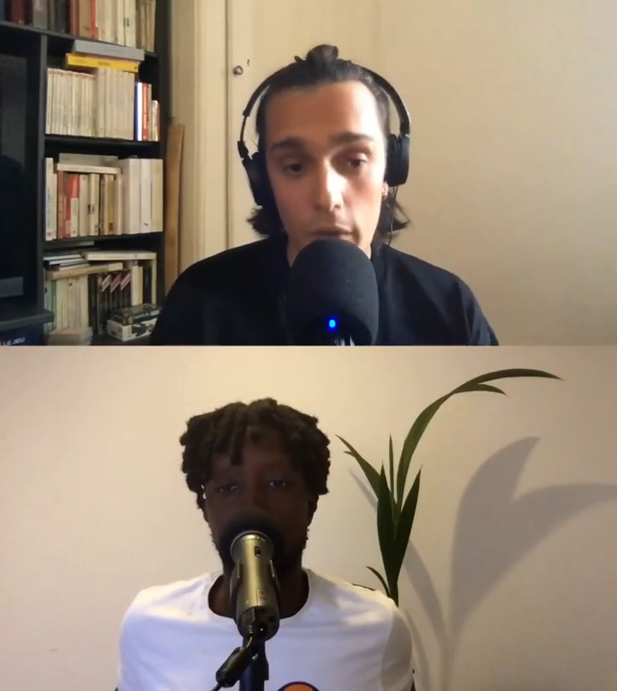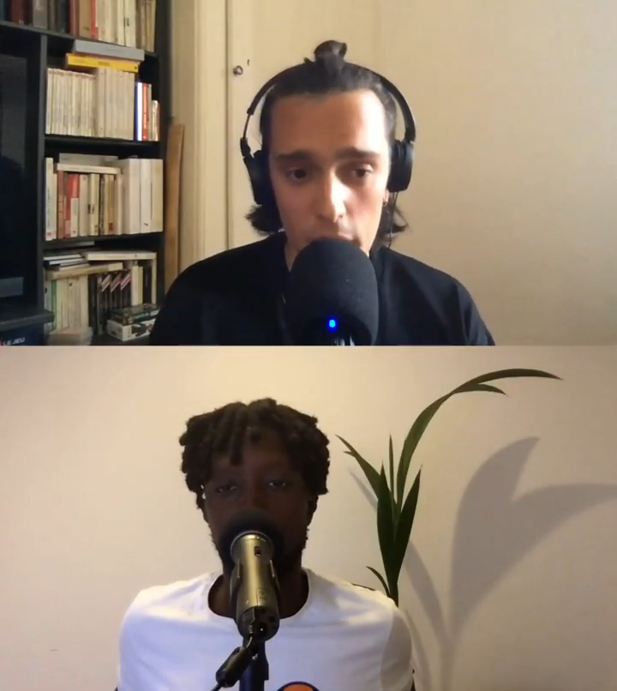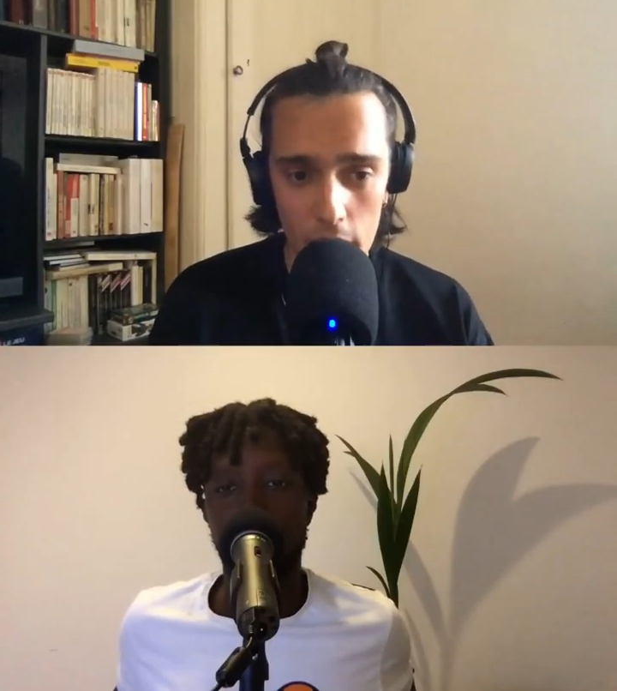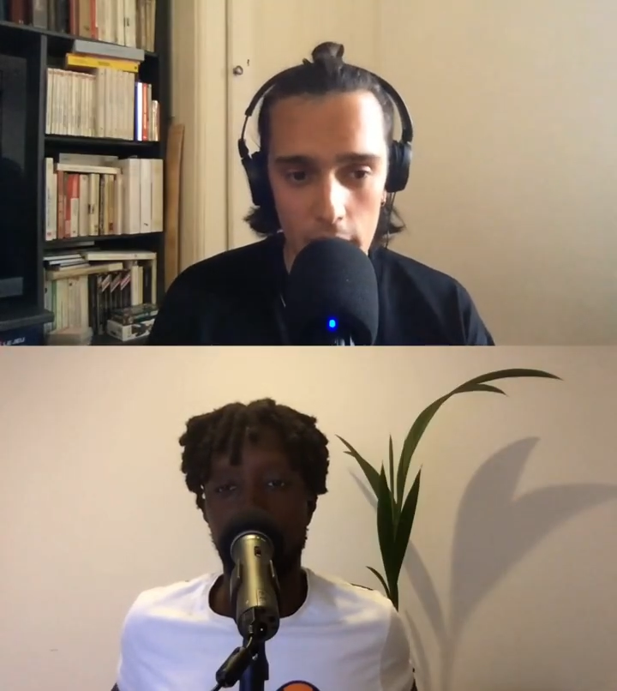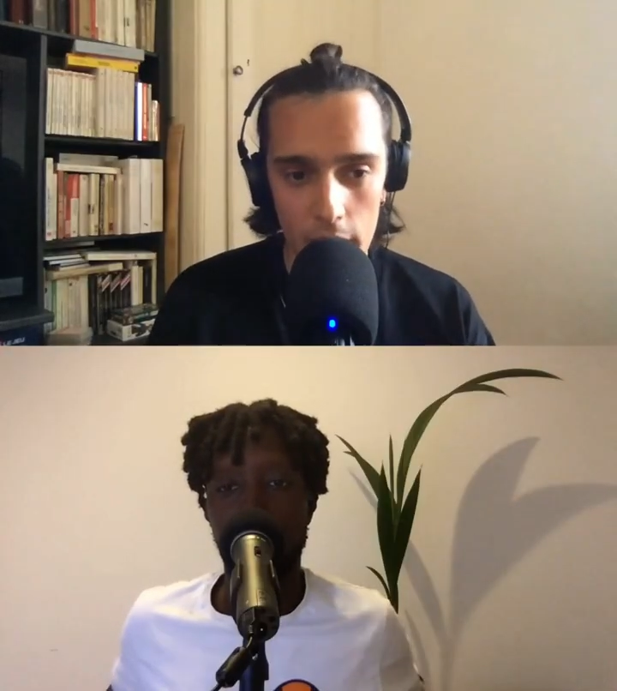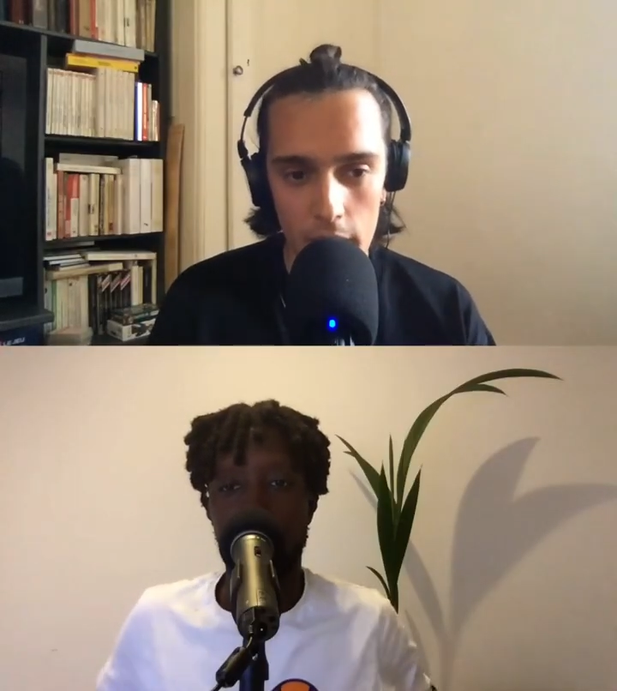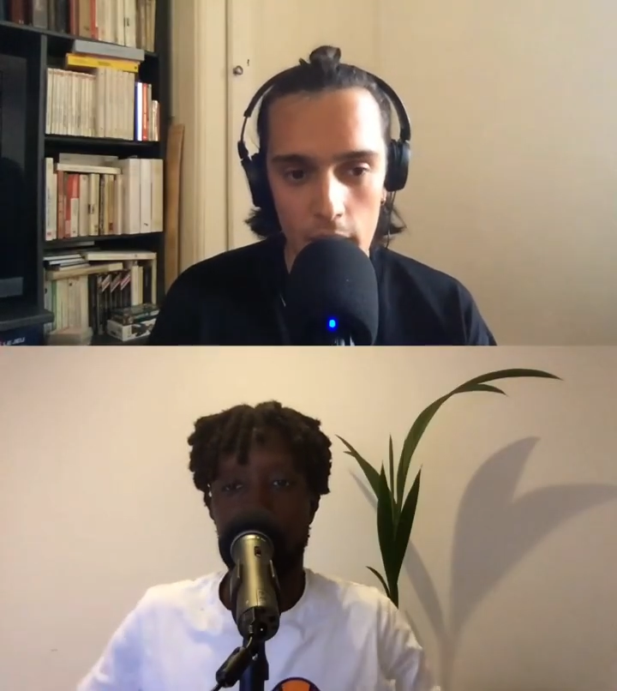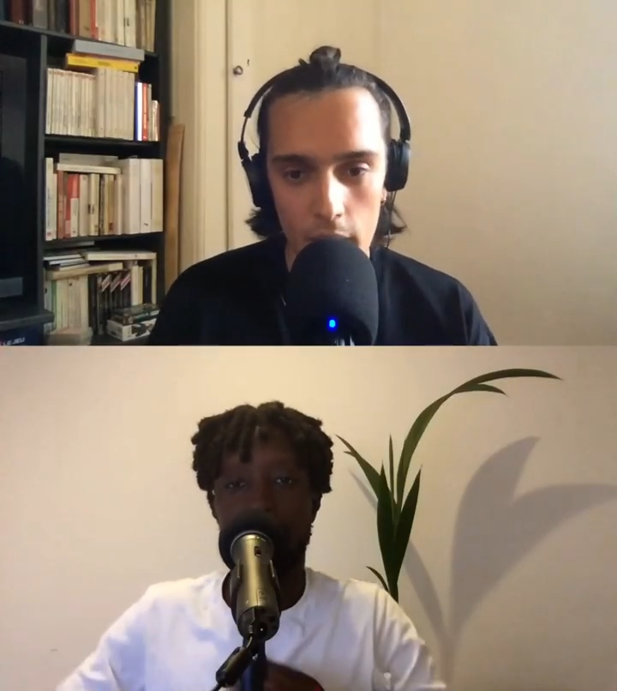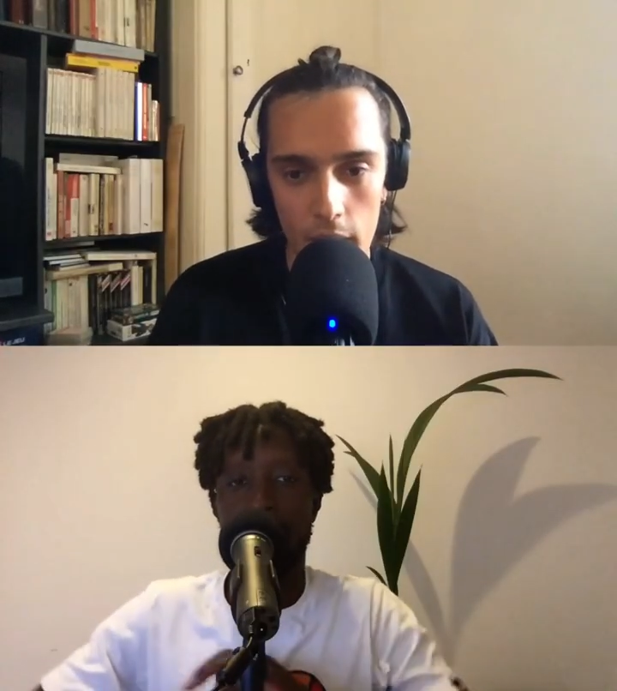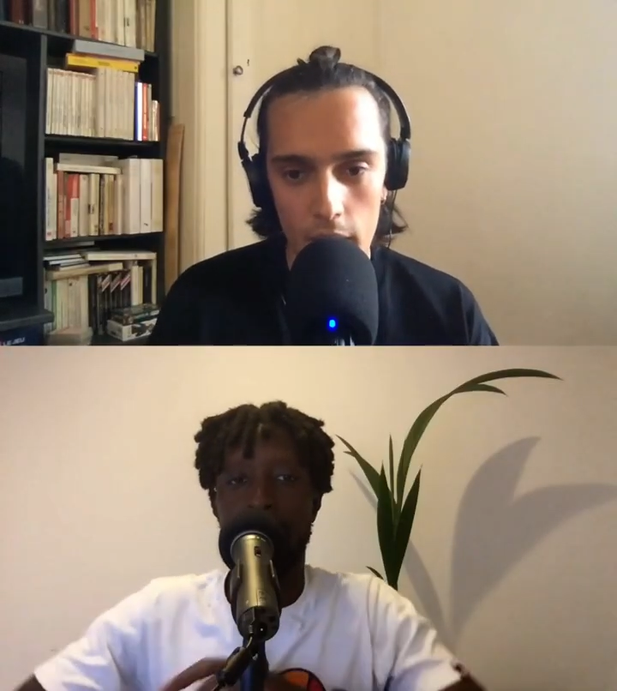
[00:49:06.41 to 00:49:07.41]
resonates
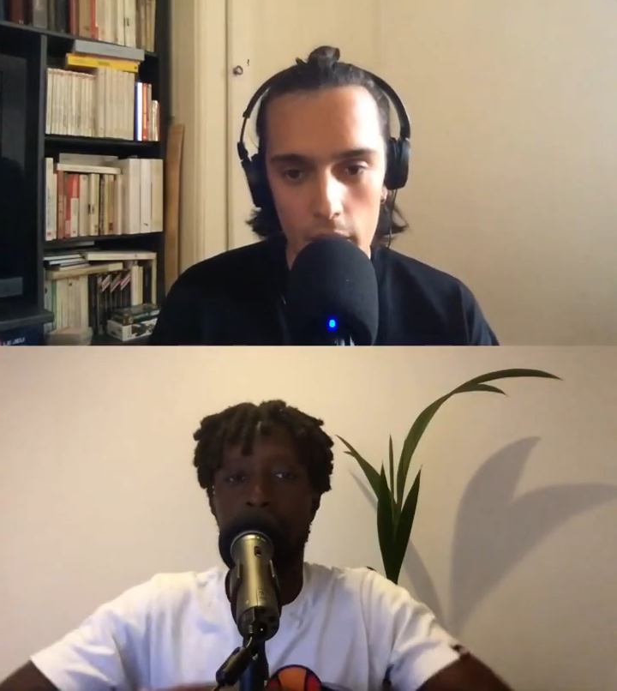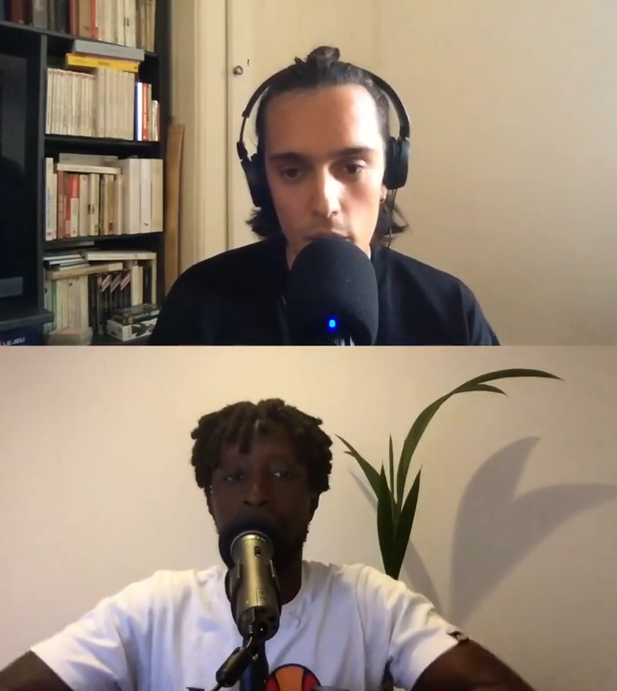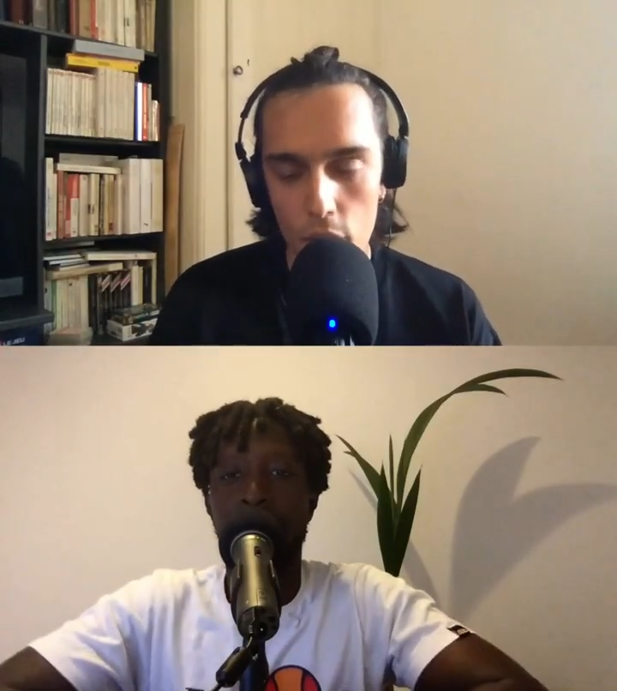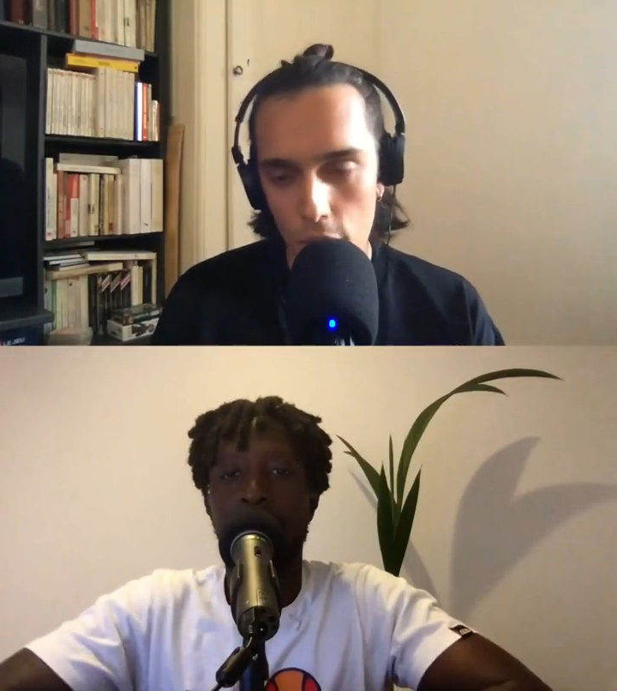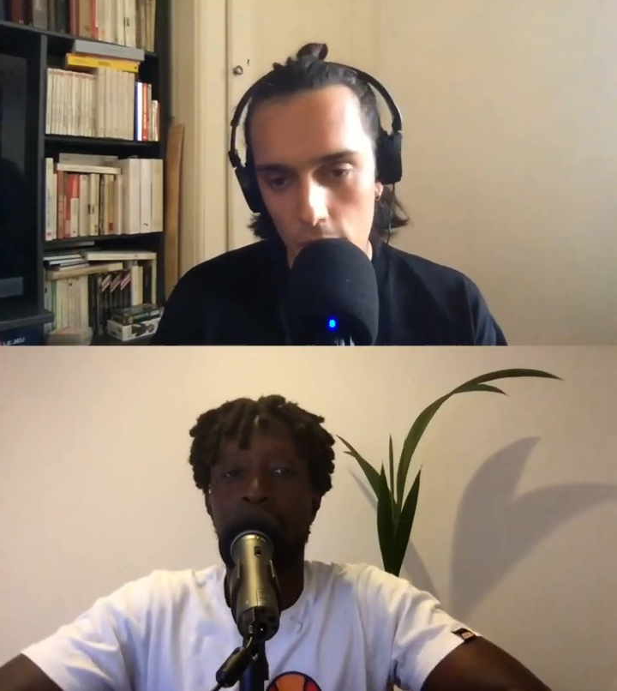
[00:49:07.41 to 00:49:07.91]
in the product